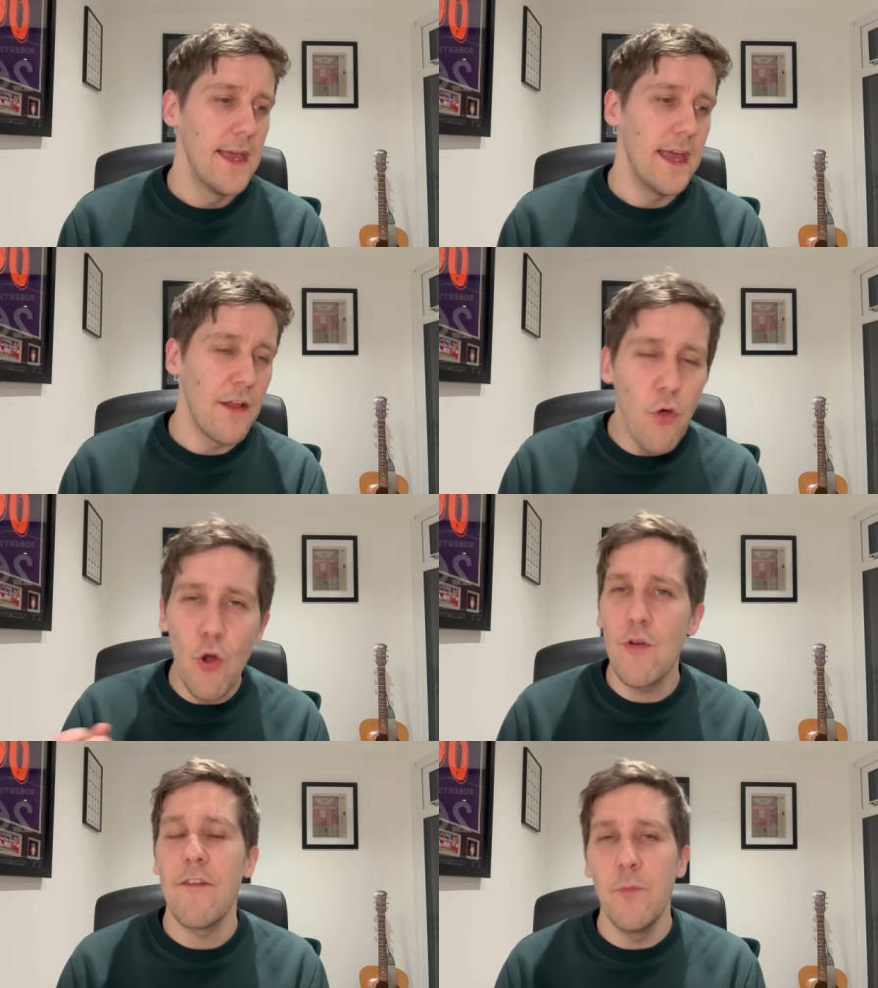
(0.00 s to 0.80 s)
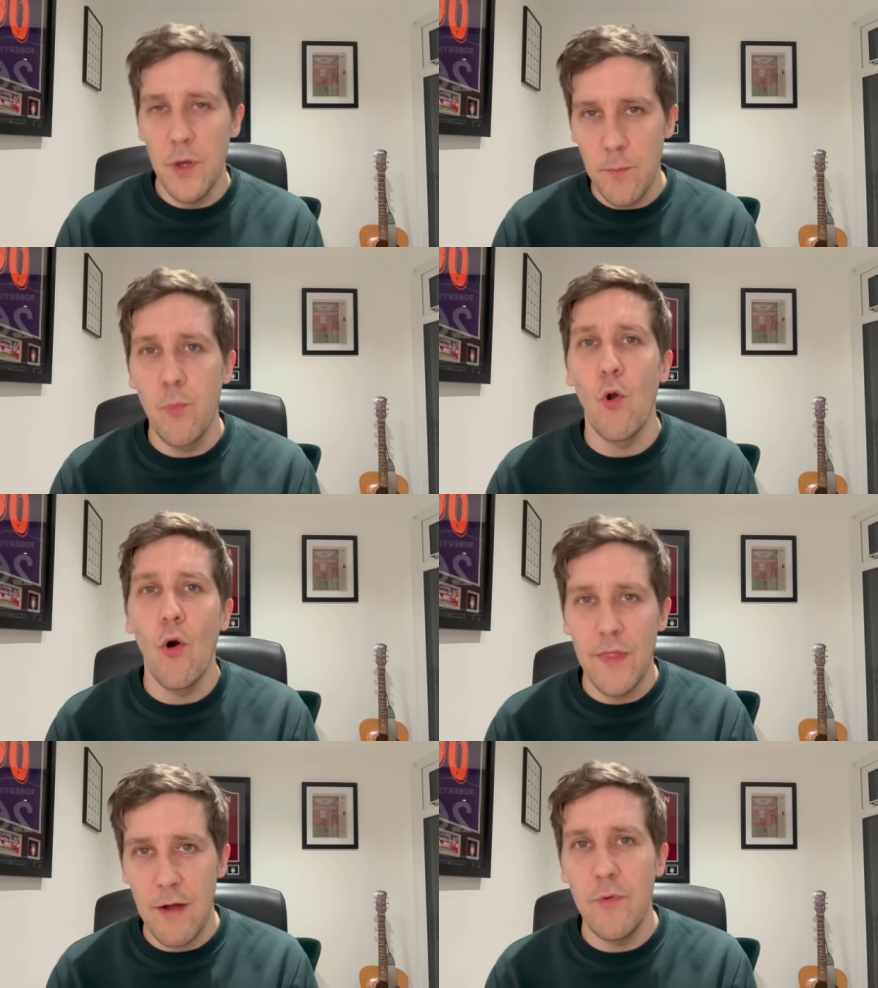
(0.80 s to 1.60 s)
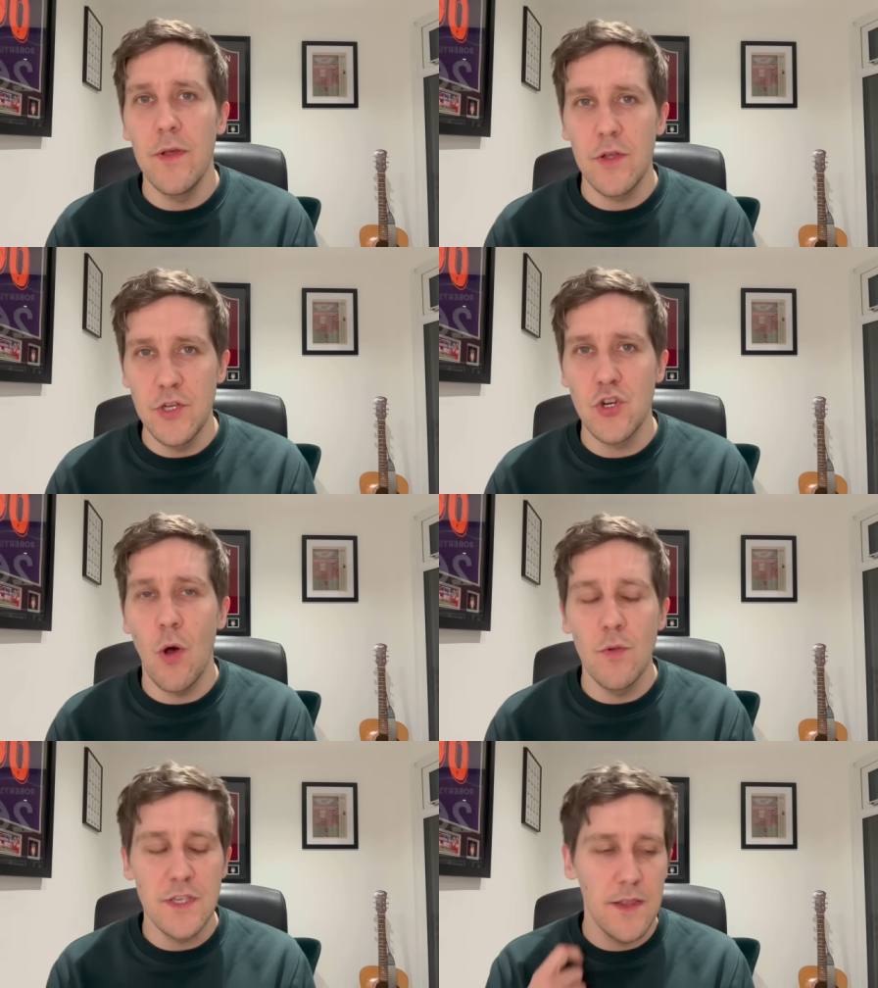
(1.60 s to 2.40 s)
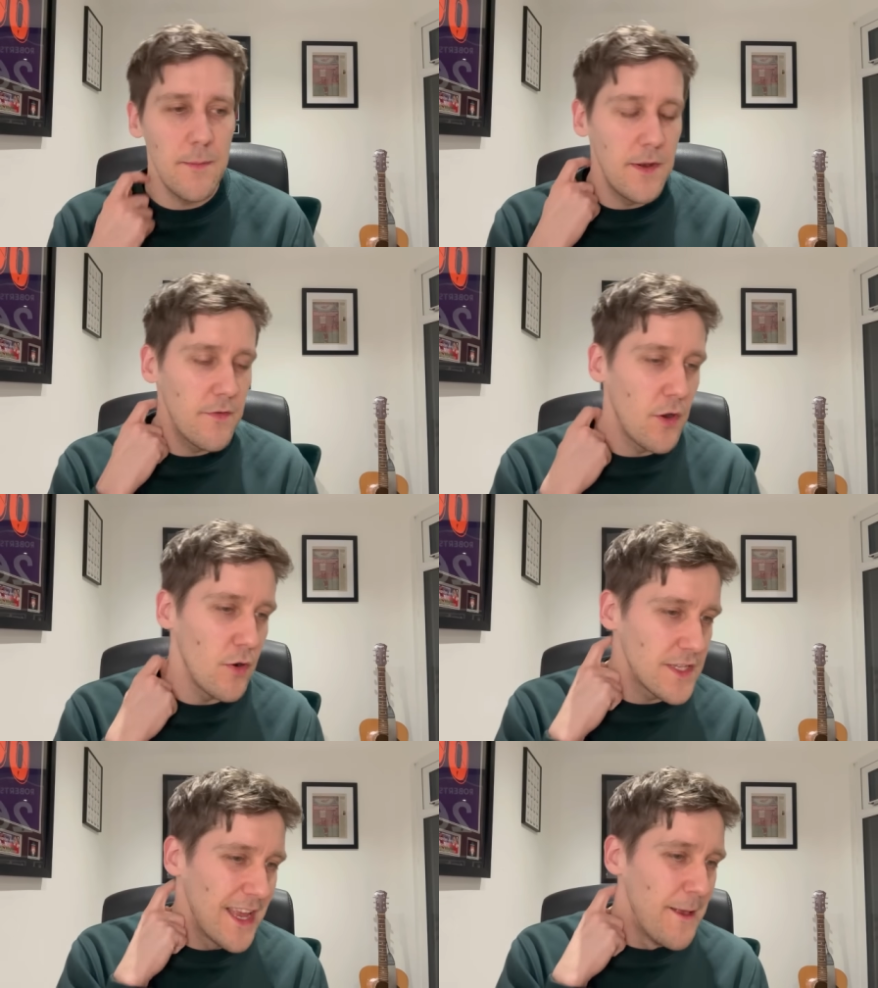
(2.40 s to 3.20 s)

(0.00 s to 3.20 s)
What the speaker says: and I thought Gravenberch brought that real control to them. And of course,